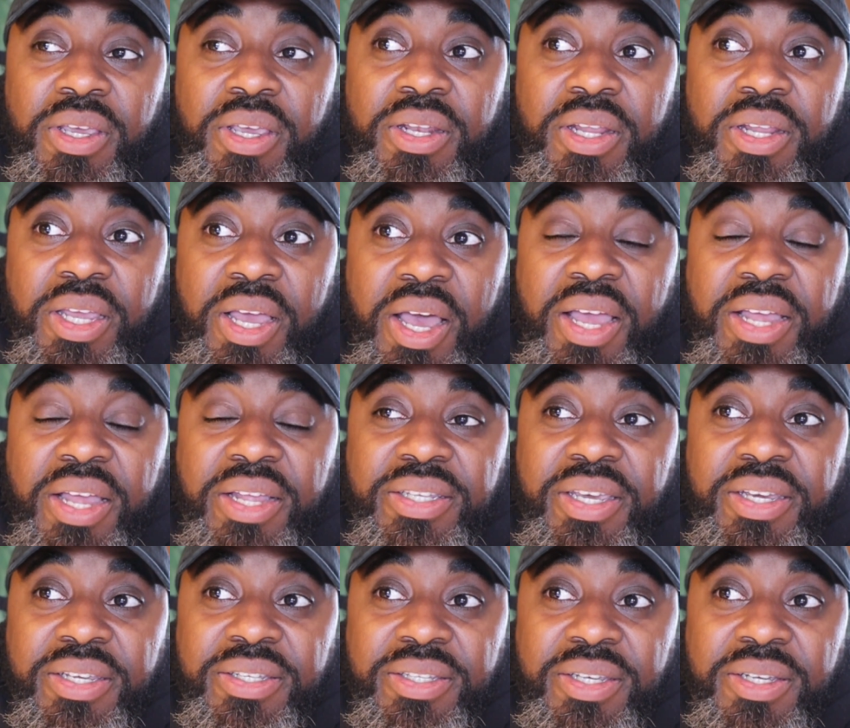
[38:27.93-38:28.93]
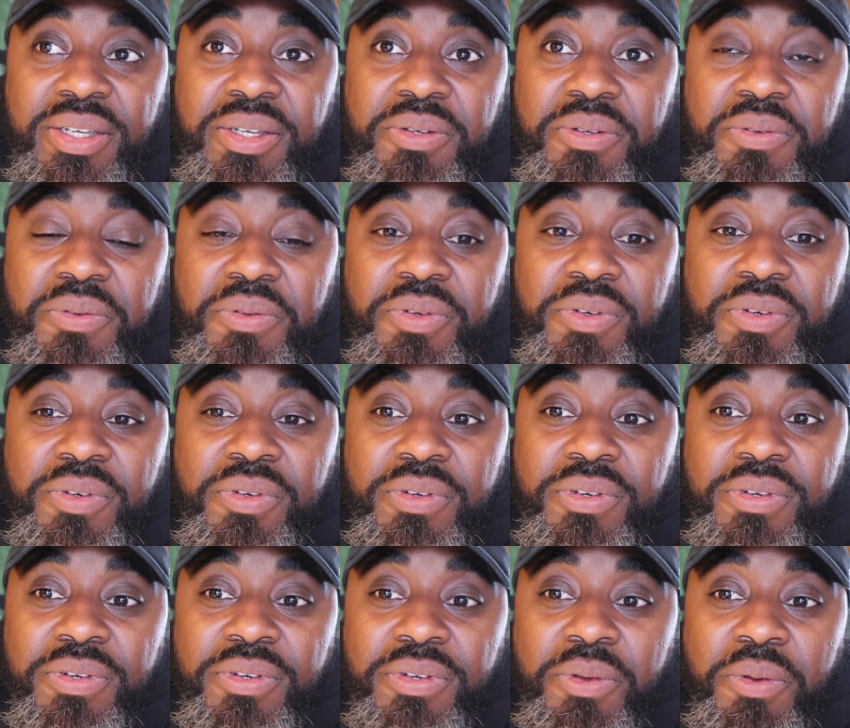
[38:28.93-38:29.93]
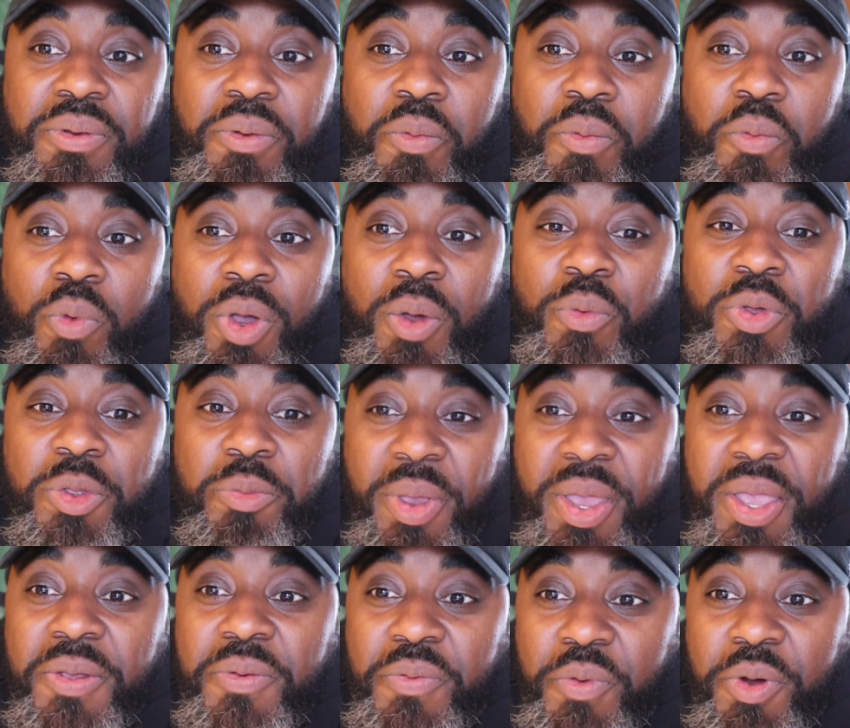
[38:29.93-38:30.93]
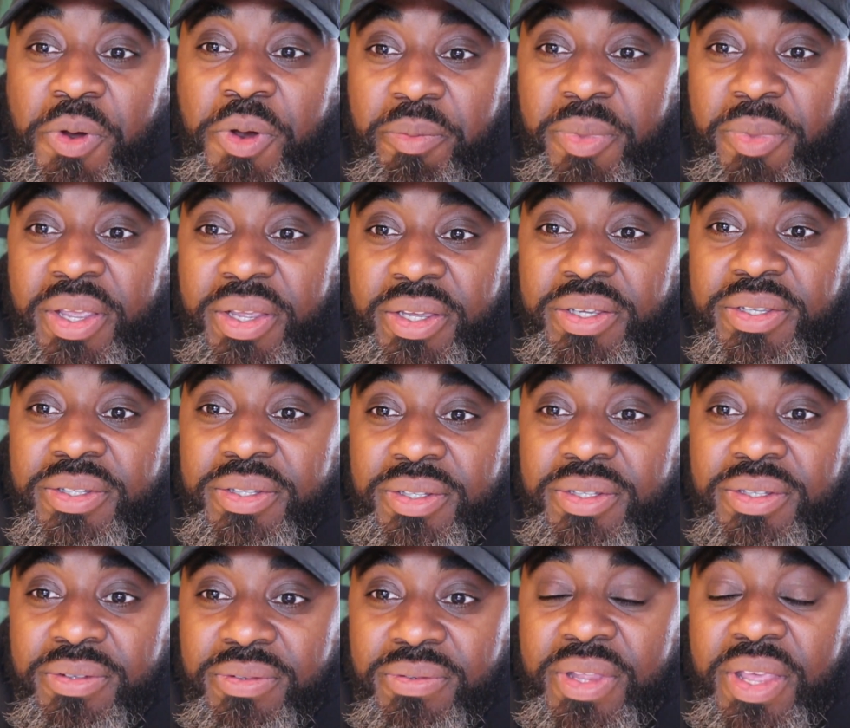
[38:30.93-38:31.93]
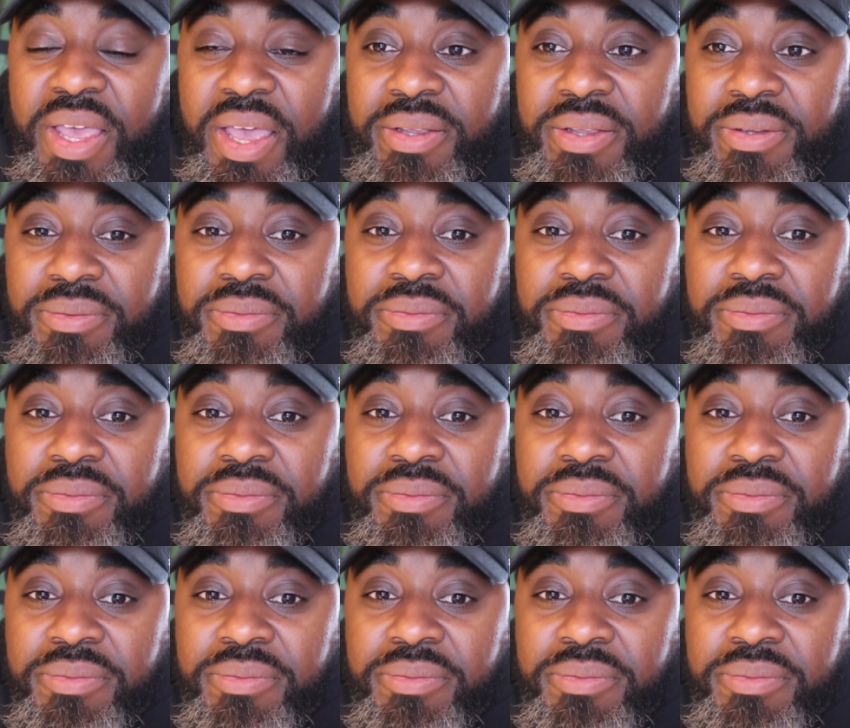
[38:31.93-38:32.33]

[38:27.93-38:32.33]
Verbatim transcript: in the context of what we pay for to make us that.